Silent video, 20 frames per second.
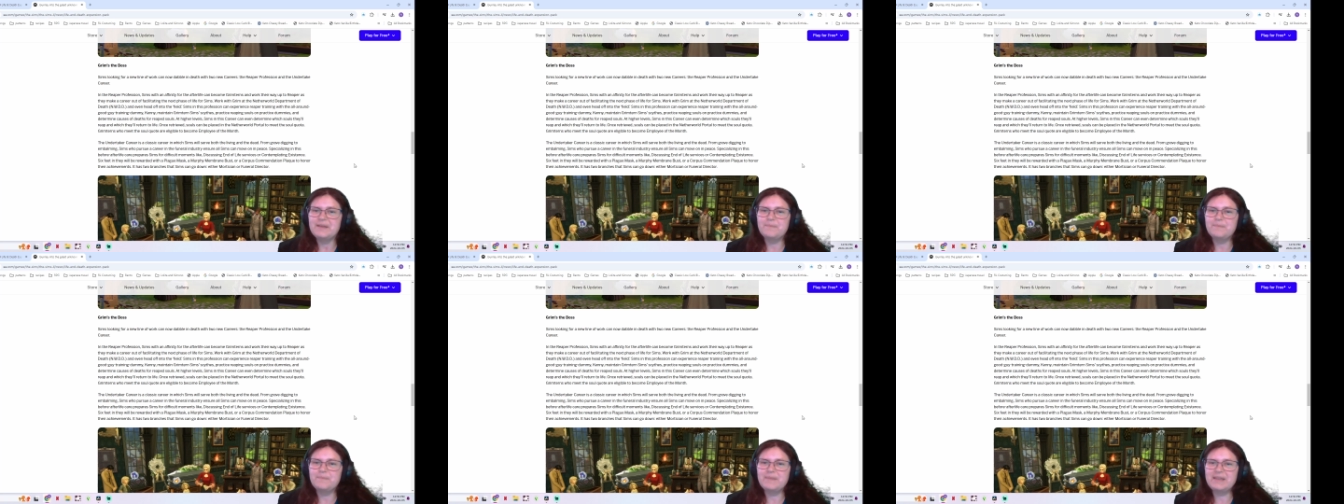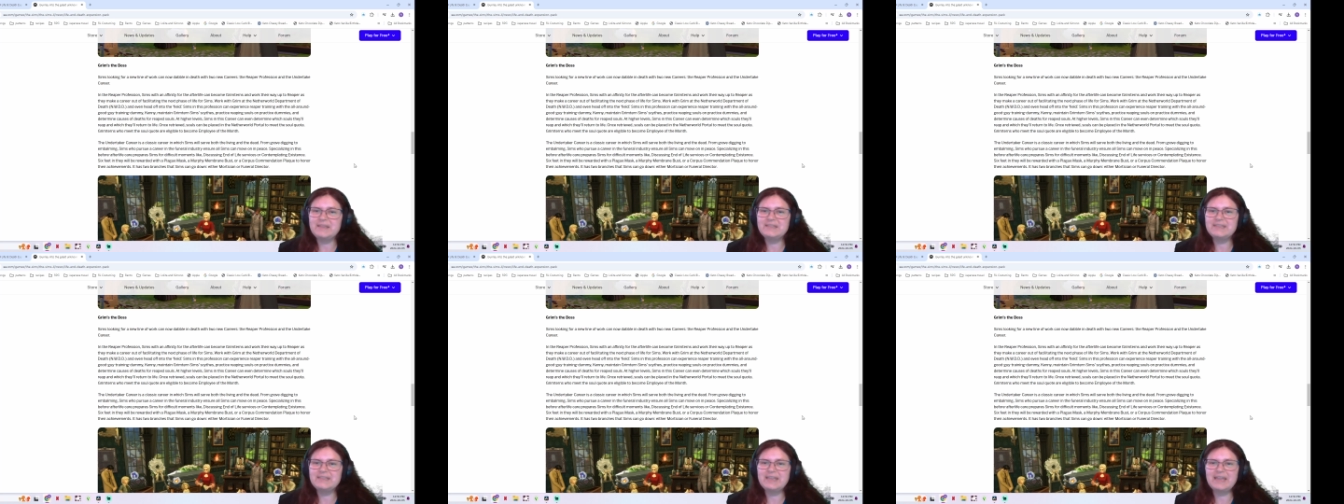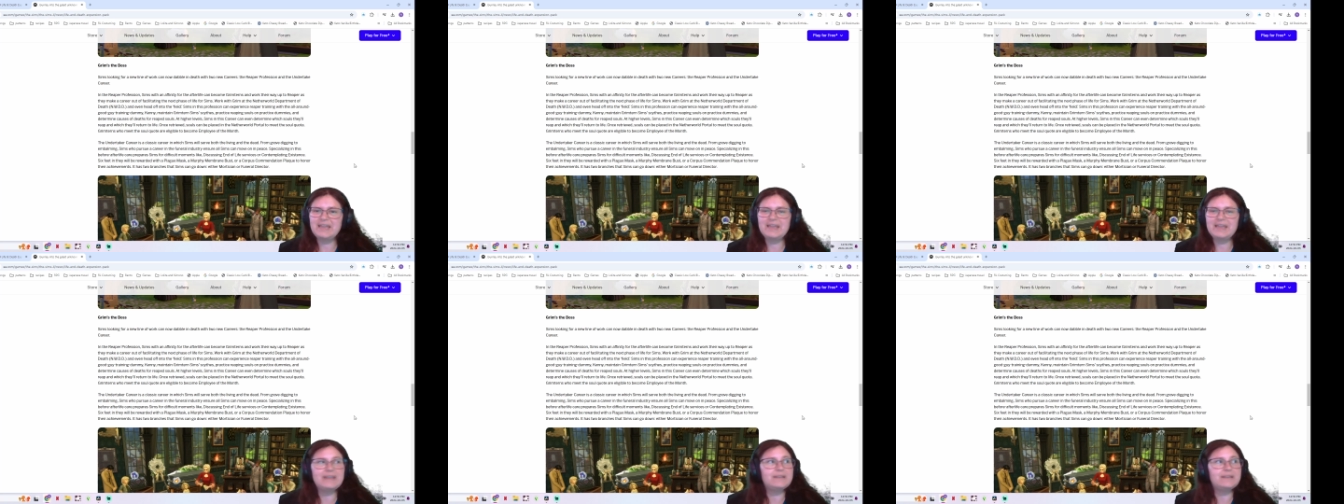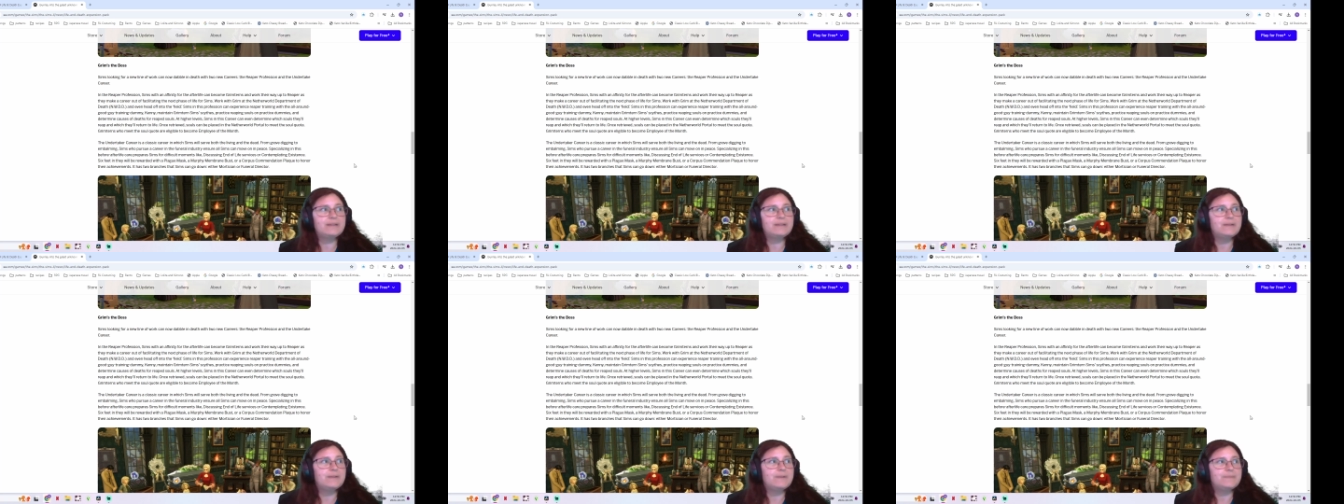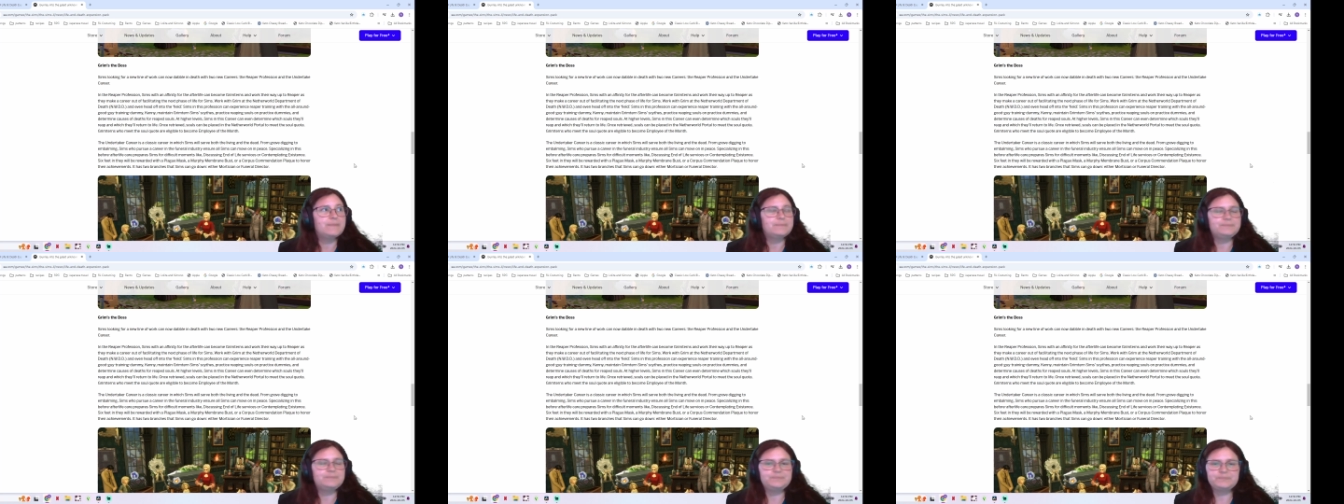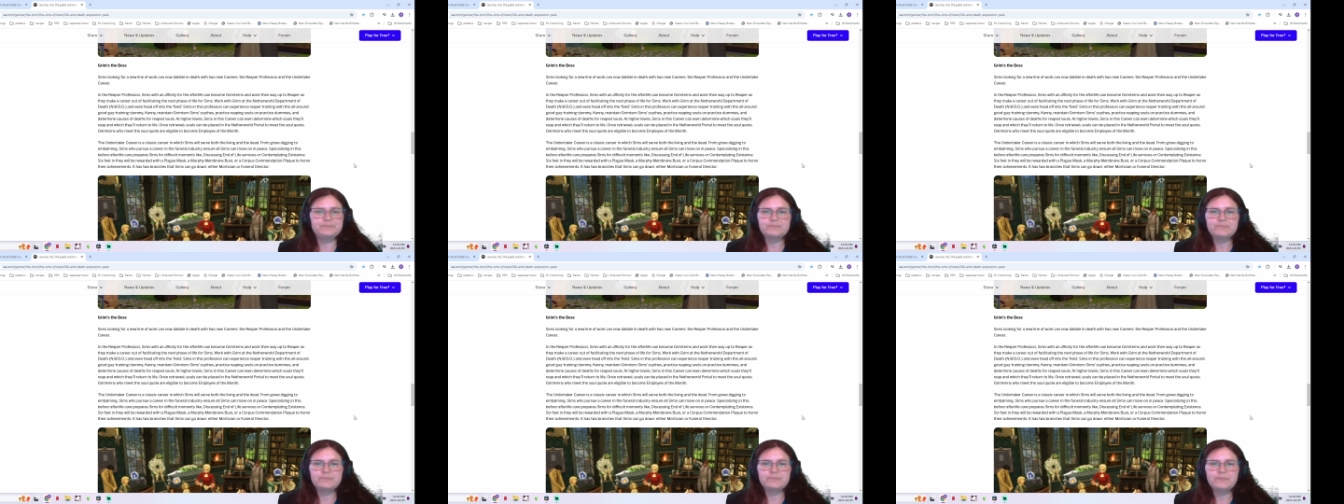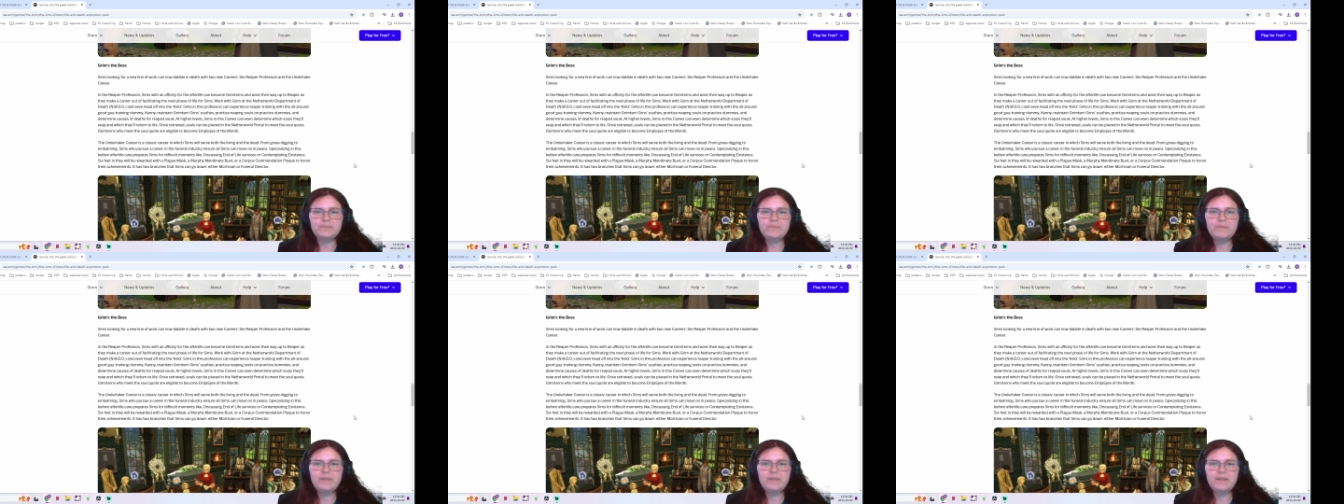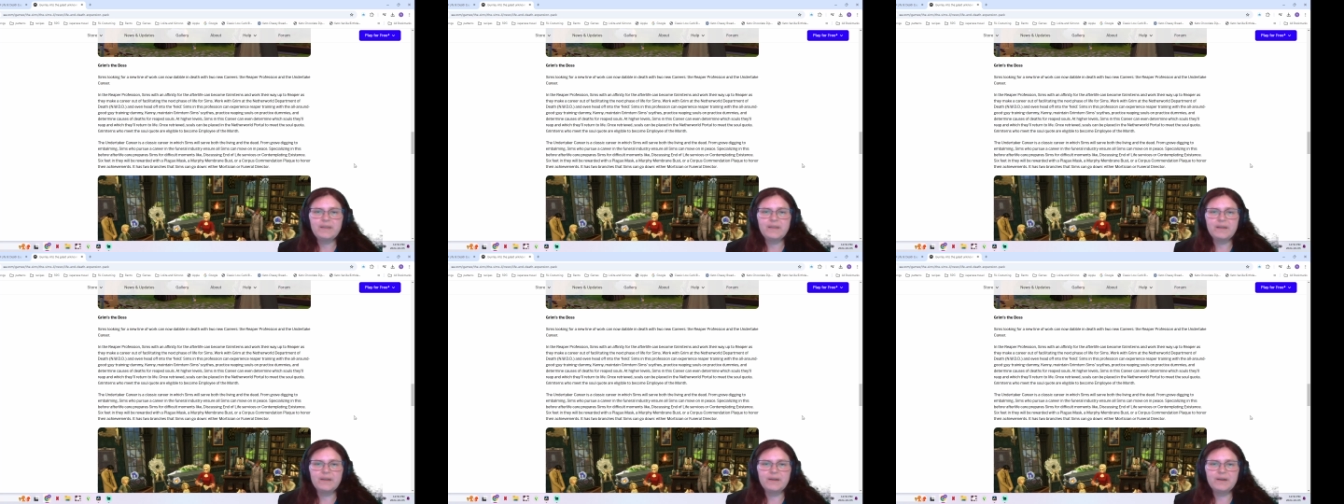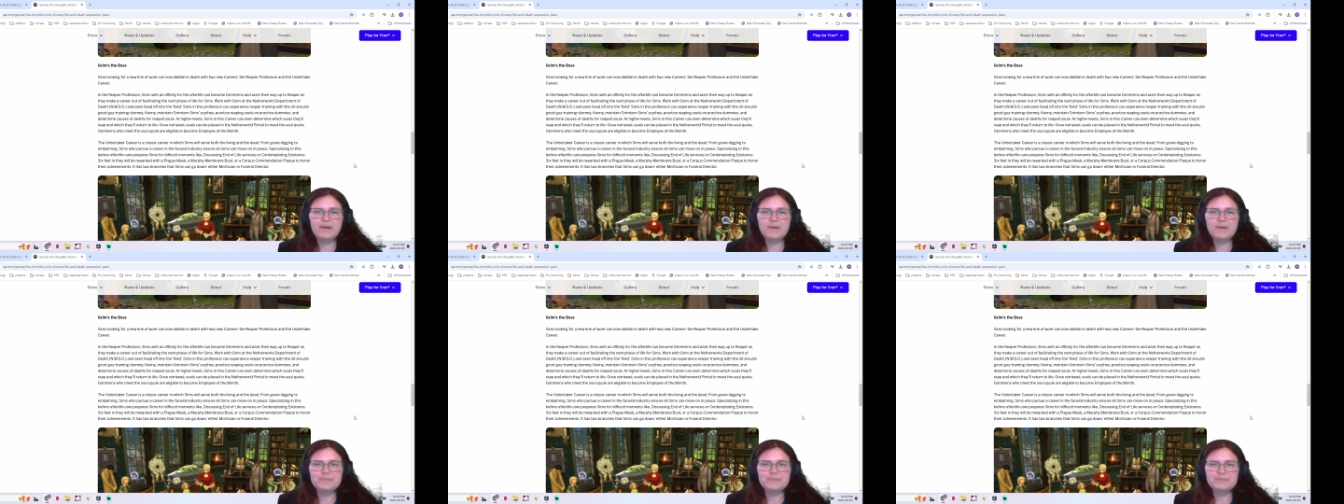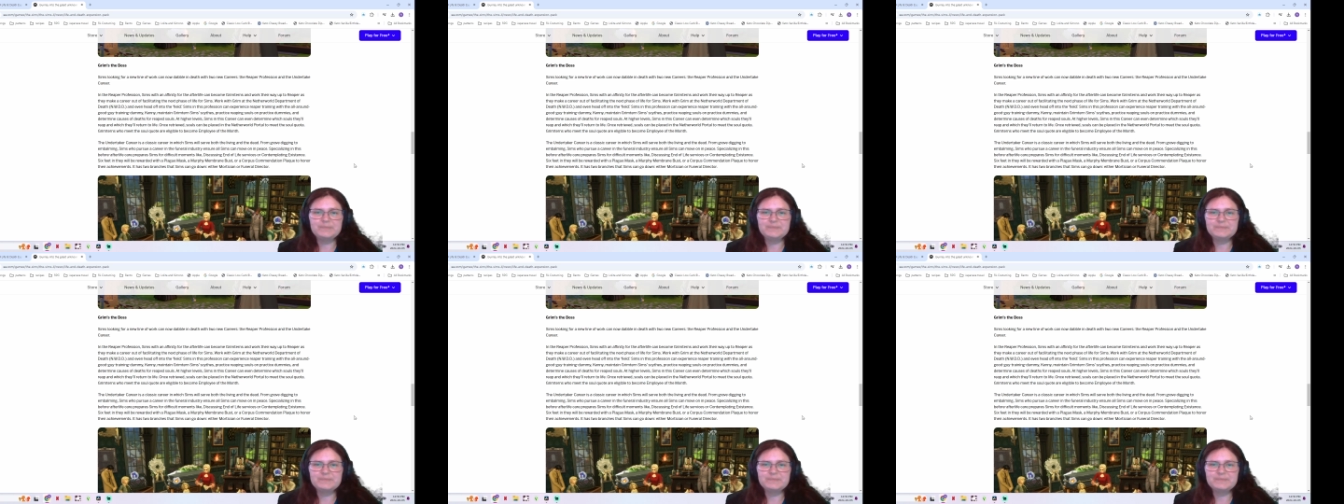Maintain um,